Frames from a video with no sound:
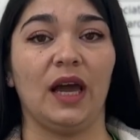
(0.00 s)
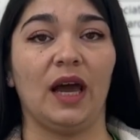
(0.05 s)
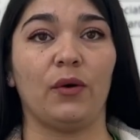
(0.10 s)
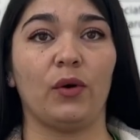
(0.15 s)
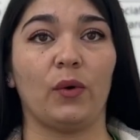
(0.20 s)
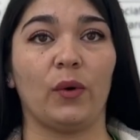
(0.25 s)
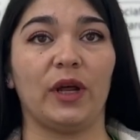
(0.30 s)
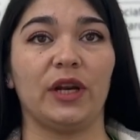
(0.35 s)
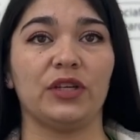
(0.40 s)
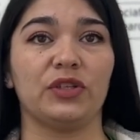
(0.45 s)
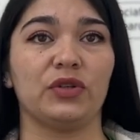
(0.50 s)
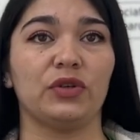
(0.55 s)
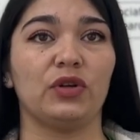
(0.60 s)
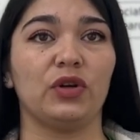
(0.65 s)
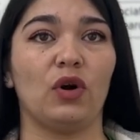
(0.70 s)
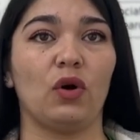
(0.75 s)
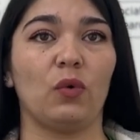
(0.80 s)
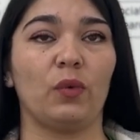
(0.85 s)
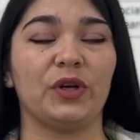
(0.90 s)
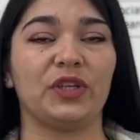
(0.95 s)
And we wanted to
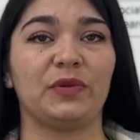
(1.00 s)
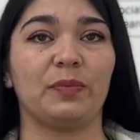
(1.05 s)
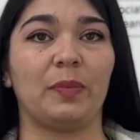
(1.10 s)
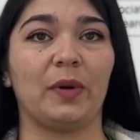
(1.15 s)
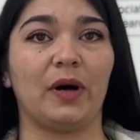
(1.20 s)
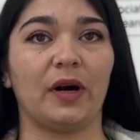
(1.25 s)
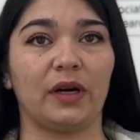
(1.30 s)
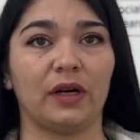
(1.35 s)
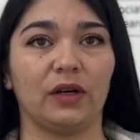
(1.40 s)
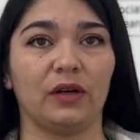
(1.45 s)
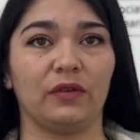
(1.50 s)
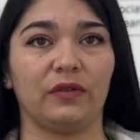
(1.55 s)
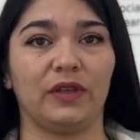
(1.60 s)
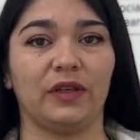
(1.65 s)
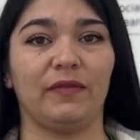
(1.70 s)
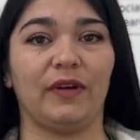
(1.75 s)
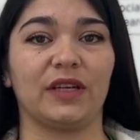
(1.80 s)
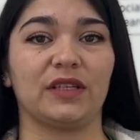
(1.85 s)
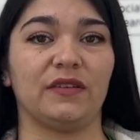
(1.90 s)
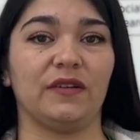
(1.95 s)
know which part of
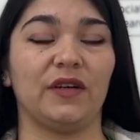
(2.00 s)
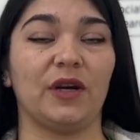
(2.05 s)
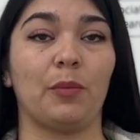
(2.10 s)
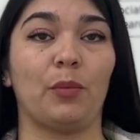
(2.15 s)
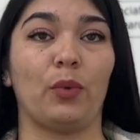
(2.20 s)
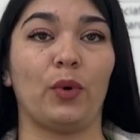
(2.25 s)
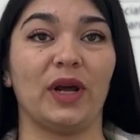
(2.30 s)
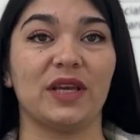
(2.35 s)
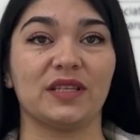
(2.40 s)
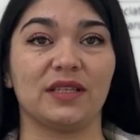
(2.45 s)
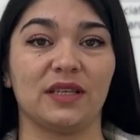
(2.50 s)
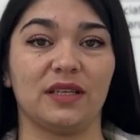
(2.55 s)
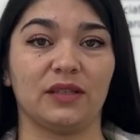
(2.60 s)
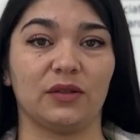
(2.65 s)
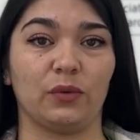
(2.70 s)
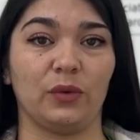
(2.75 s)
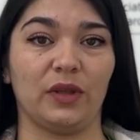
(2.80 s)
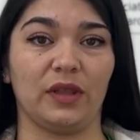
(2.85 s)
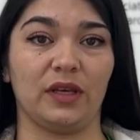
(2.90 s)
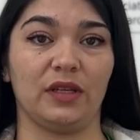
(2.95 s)
the bacteria
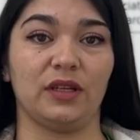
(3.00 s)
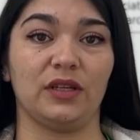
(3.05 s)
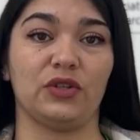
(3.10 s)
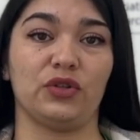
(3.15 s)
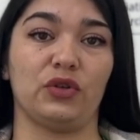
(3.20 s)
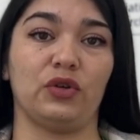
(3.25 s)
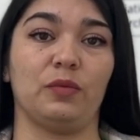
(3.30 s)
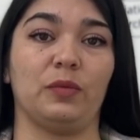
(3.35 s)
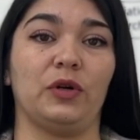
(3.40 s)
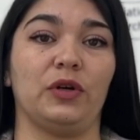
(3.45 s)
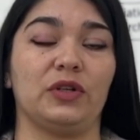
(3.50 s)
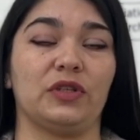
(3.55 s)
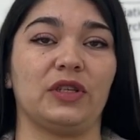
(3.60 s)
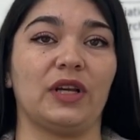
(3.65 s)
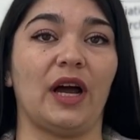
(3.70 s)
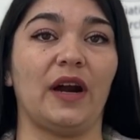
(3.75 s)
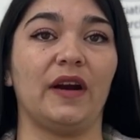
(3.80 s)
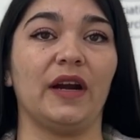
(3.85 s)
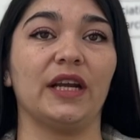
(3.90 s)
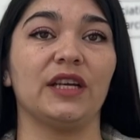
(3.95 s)
present within the
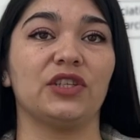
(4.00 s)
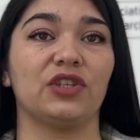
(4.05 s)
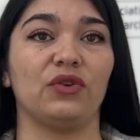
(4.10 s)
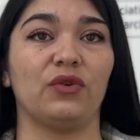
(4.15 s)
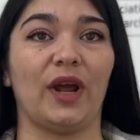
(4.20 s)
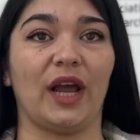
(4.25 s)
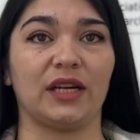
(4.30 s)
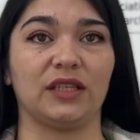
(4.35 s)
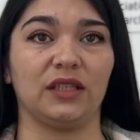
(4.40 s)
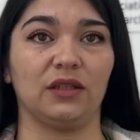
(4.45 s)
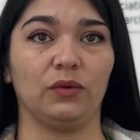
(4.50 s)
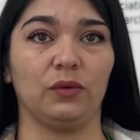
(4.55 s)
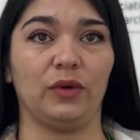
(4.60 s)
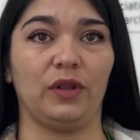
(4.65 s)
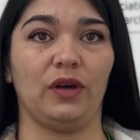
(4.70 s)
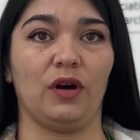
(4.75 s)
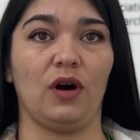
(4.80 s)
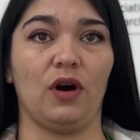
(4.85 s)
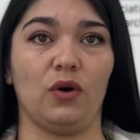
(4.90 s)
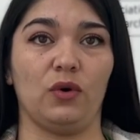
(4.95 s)
tumors are interacting
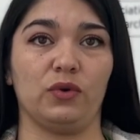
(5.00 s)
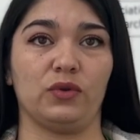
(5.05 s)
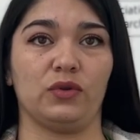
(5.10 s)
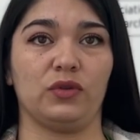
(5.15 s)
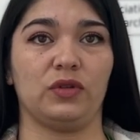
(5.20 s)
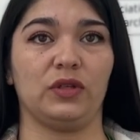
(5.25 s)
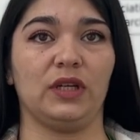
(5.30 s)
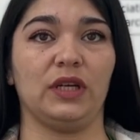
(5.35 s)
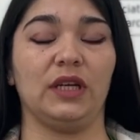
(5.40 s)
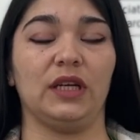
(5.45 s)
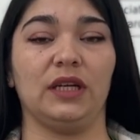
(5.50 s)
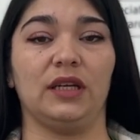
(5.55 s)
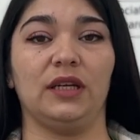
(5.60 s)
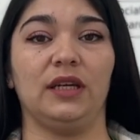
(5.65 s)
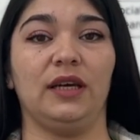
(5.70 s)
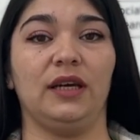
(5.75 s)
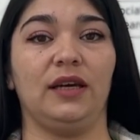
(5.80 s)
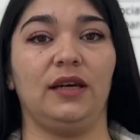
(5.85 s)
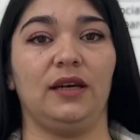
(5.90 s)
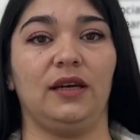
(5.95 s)
with the host in
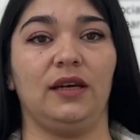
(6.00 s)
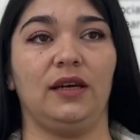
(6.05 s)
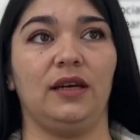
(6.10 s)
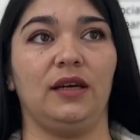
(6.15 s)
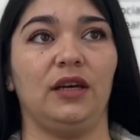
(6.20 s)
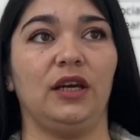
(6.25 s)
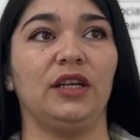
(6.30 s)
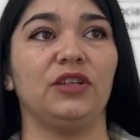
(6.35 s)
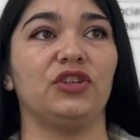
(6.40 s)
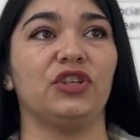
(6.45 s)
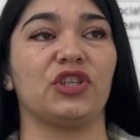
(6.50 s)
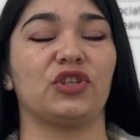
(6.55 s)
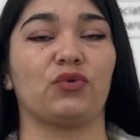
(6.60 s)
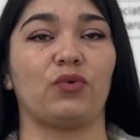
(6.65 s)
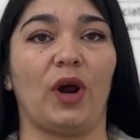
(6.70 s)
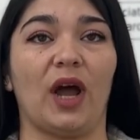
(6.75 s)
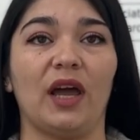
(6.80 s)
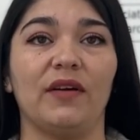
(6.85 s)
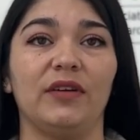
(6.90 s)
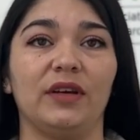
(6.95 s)

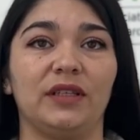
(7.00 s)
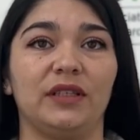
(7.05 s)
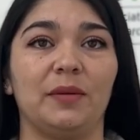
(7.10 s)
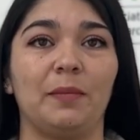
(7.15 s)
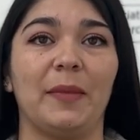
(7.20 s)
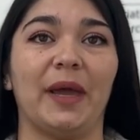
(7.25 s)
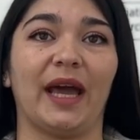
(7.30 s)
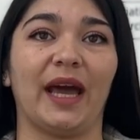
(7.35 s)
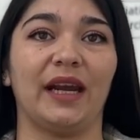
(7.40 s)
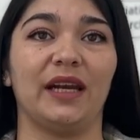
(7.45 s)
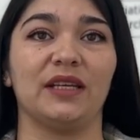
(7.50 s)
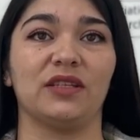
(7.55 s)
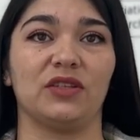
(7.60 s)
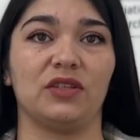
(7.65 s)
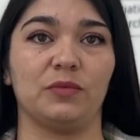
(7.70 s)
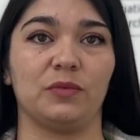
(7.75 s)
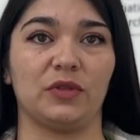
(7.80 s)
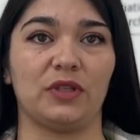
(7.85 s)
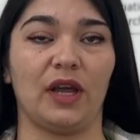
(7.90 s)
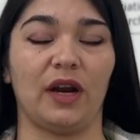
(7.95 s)
describing the
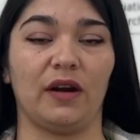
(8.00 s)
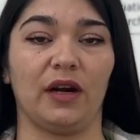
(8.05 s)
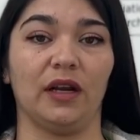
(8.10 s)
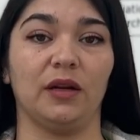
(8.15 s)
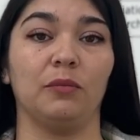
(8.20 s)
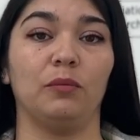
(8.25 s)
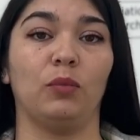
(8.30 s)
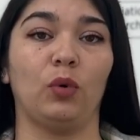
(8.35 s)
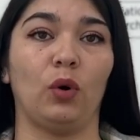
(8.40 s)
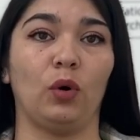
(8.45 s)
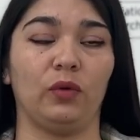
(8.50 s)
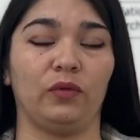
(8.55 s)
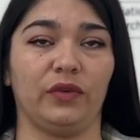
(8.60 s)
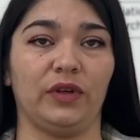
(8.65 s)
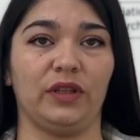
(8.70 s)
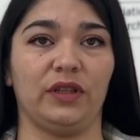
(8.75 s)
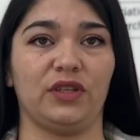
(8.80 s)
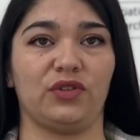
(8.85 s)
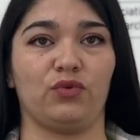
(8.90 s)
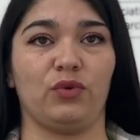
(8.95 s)
mechanisms that are involved
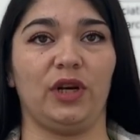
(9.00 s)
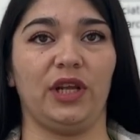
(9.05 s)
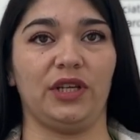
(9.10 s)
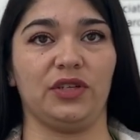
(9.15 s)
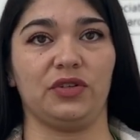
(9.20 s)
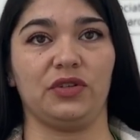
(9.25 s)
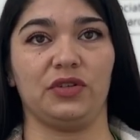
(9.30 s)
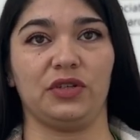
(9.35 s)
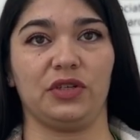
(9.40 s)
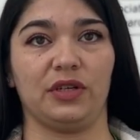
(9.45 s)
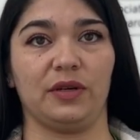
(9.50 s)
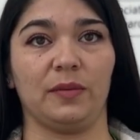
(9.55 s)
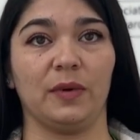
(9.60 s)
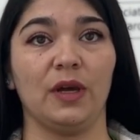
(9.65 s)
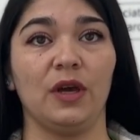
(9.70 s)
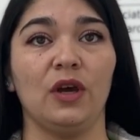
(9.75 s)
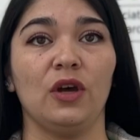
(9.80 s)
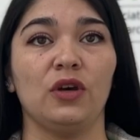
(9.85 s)
in this relationship.